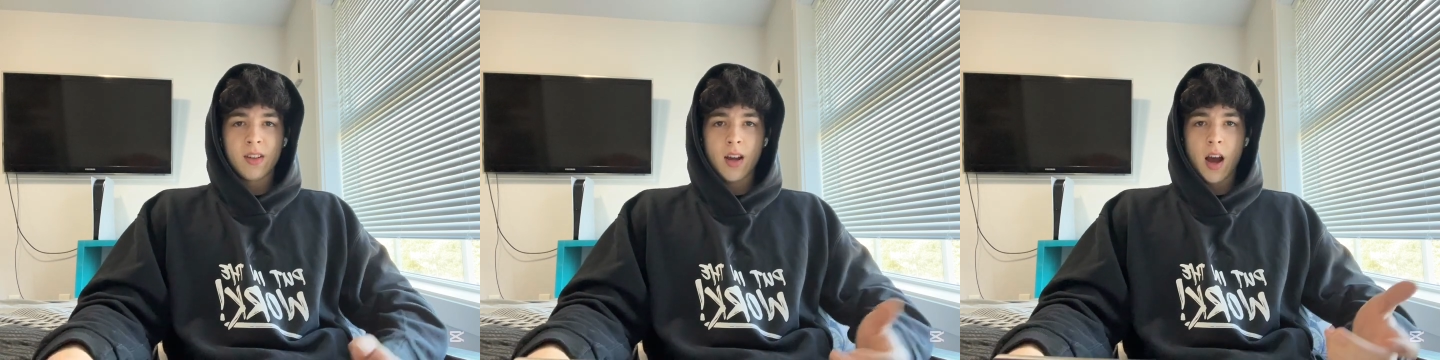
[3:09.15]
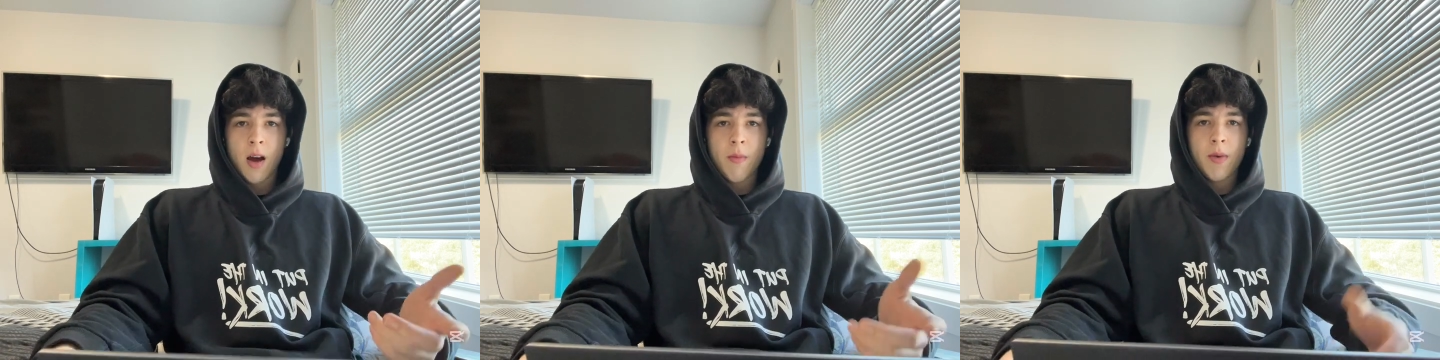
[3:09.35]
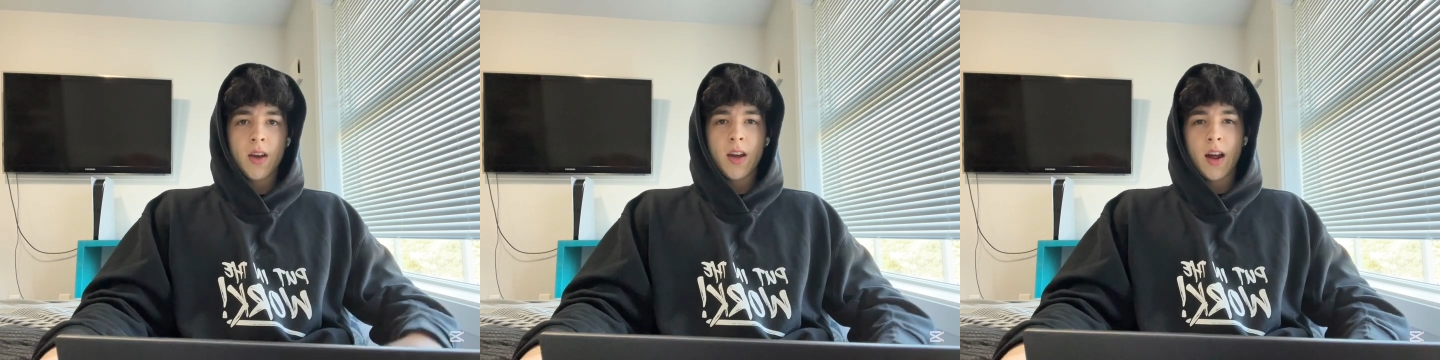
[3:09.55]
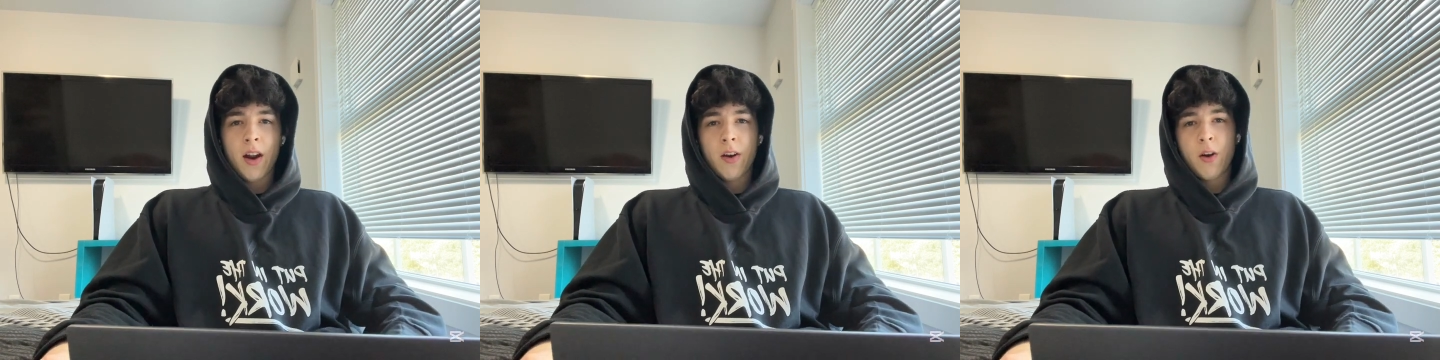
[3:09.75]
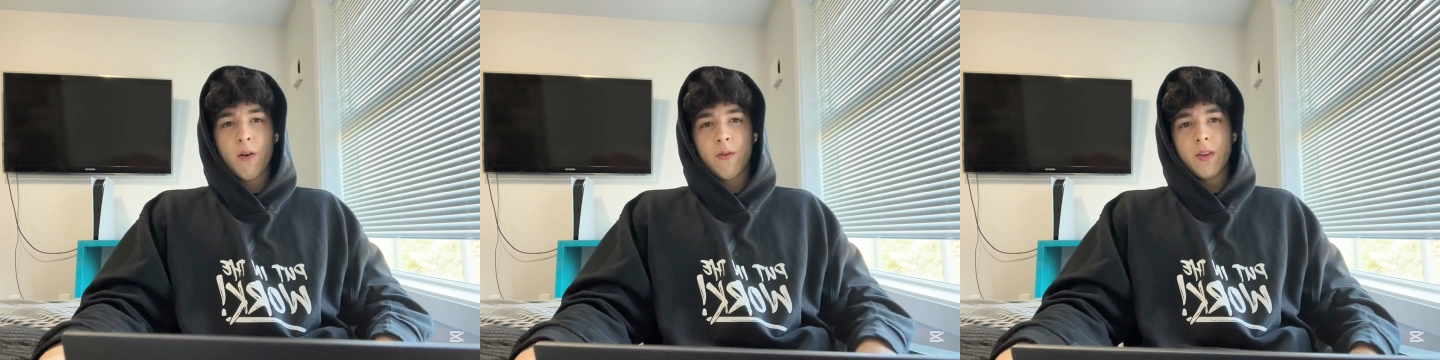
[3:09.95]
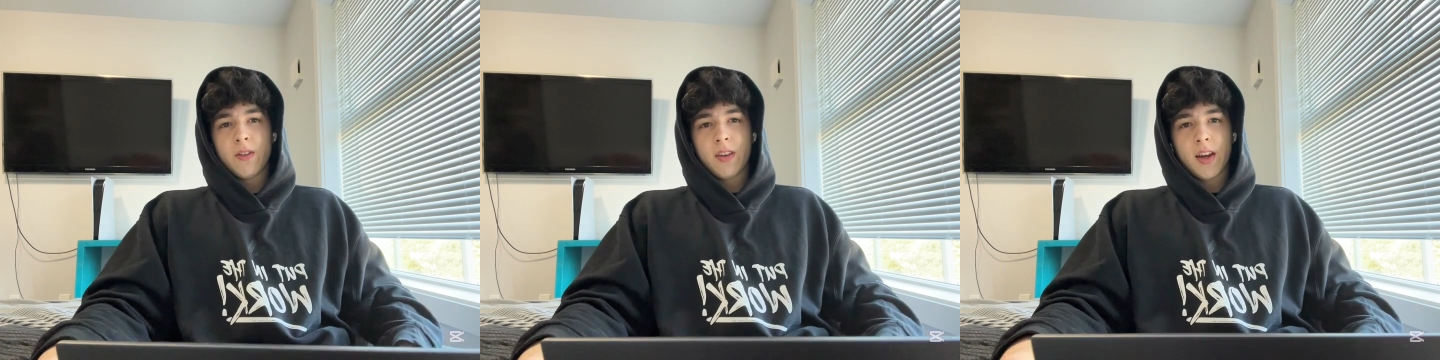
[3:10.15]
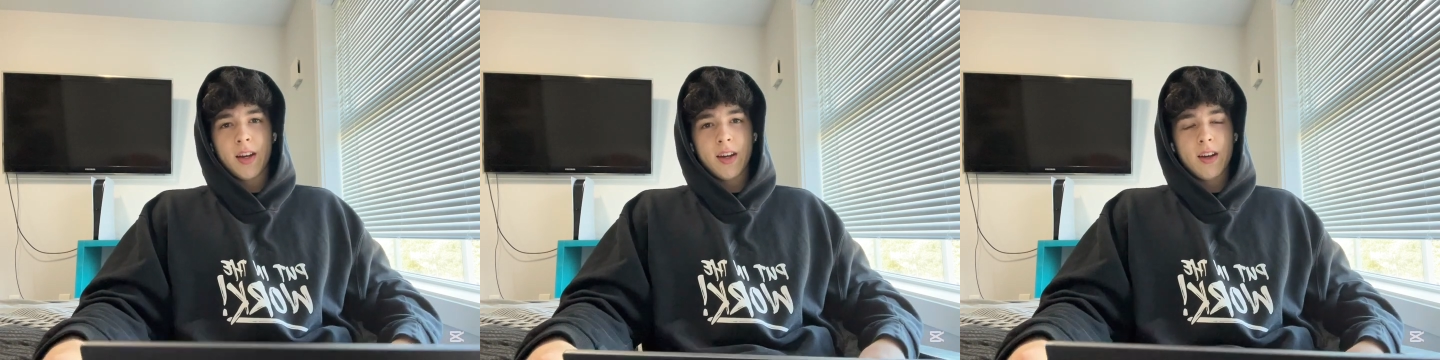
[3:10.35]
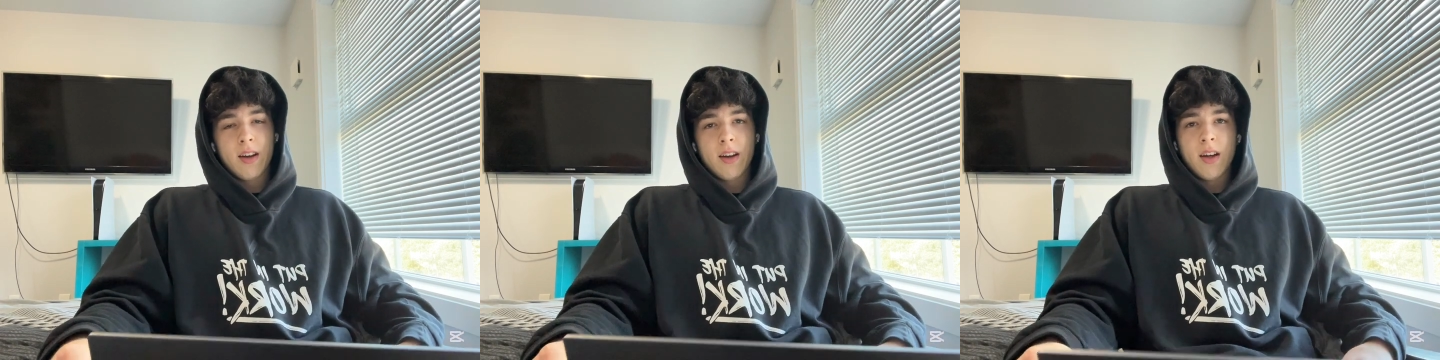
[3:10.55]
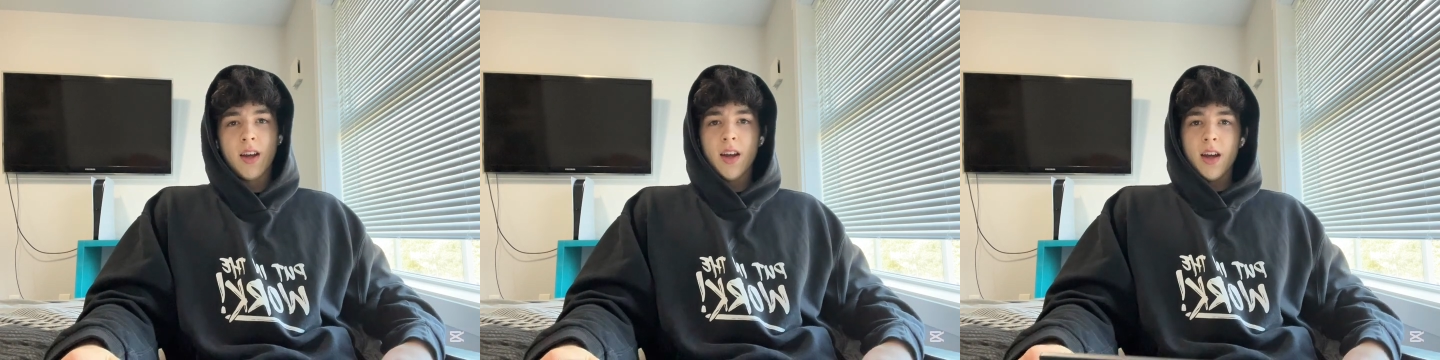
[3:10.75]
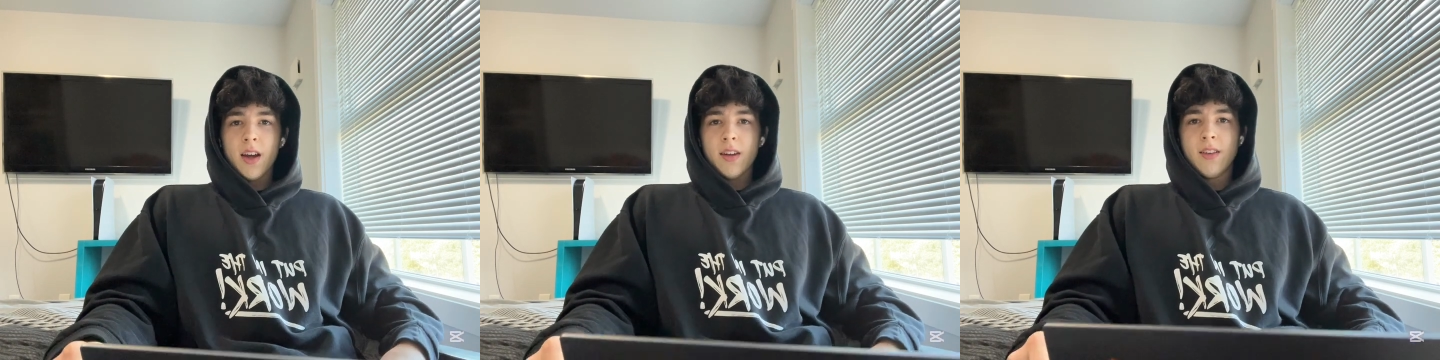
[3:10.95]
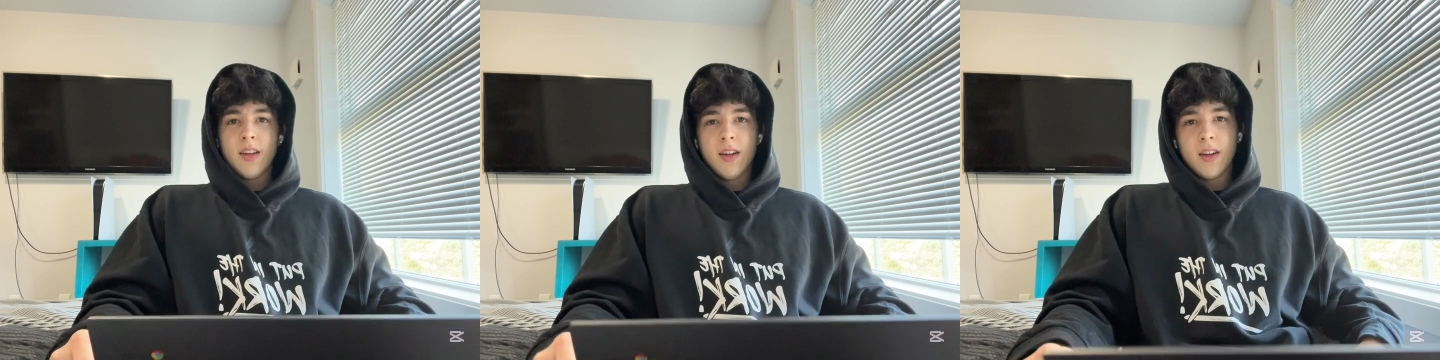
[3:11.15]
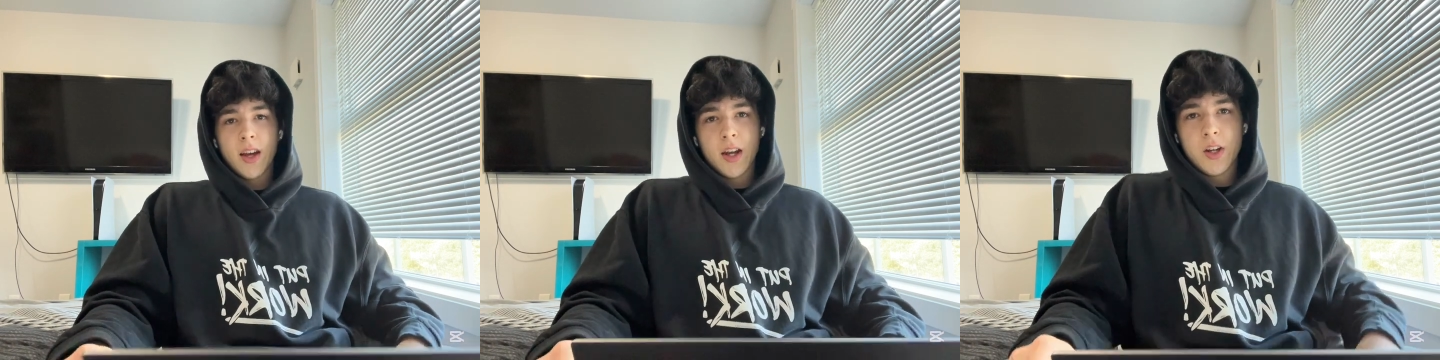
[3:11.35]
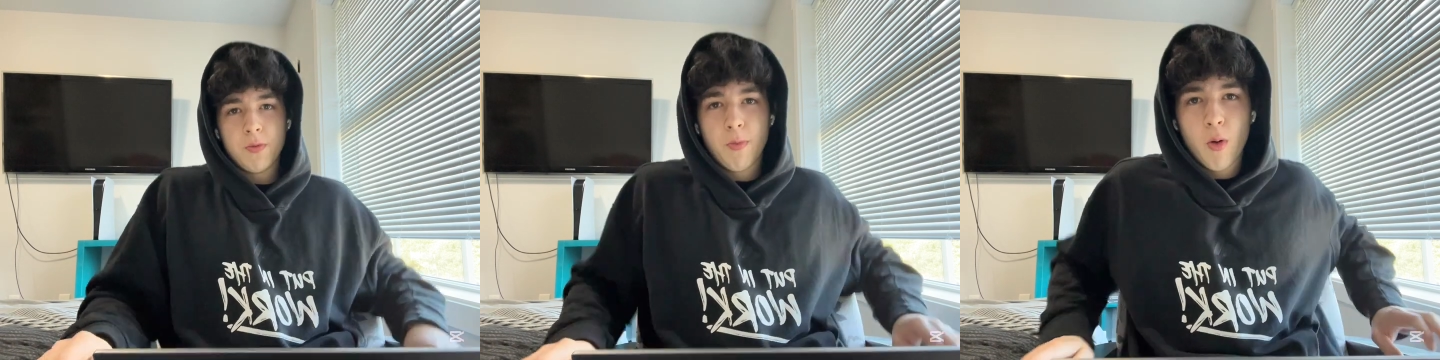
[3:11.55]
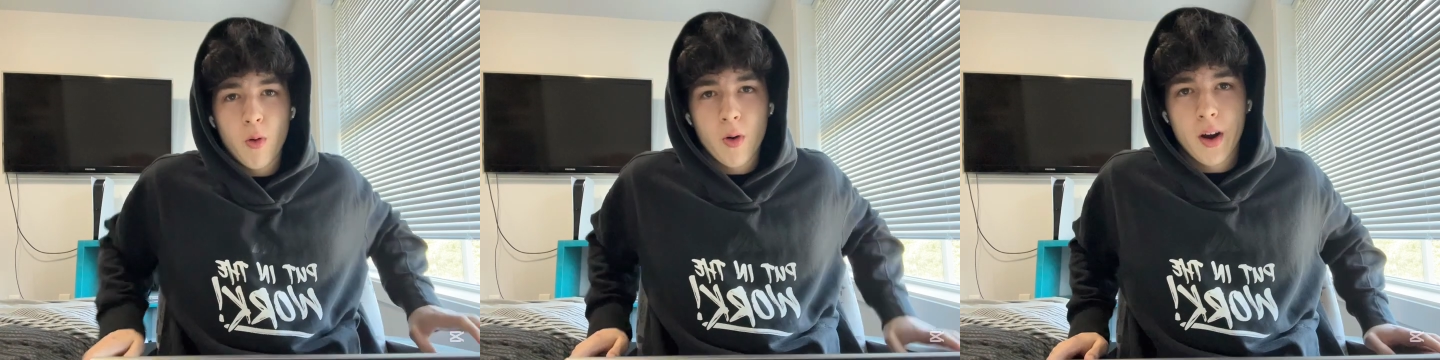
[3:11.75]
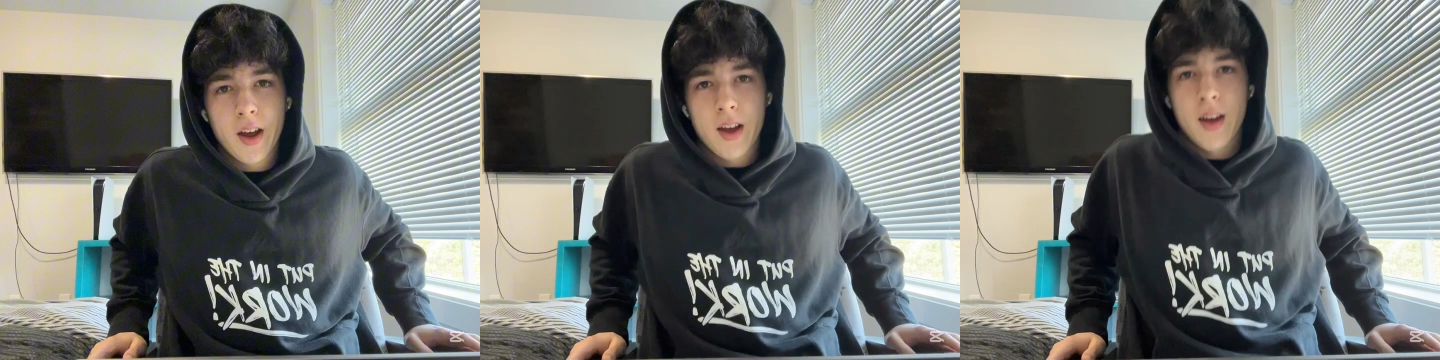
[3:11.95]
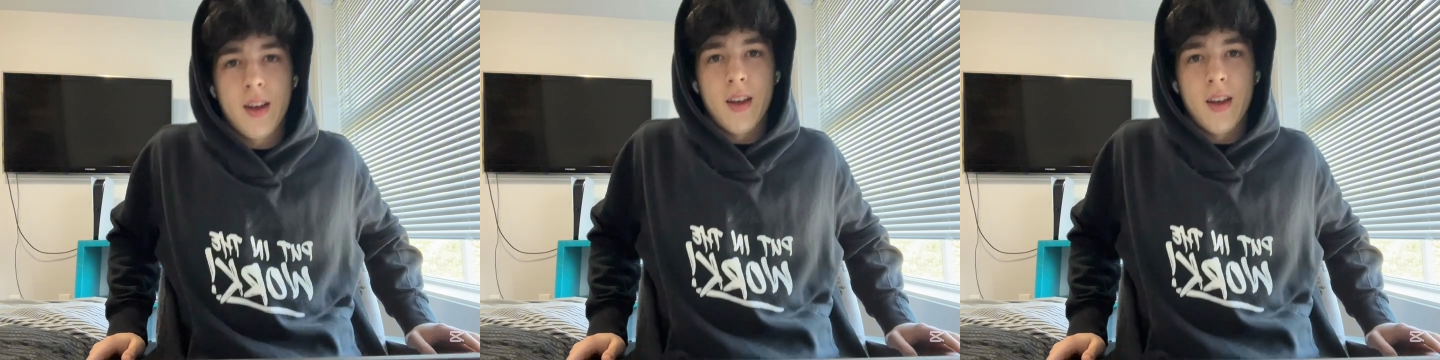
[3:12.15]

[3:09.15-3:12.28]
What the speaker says: I mean, I don't know if it's like a teenage boy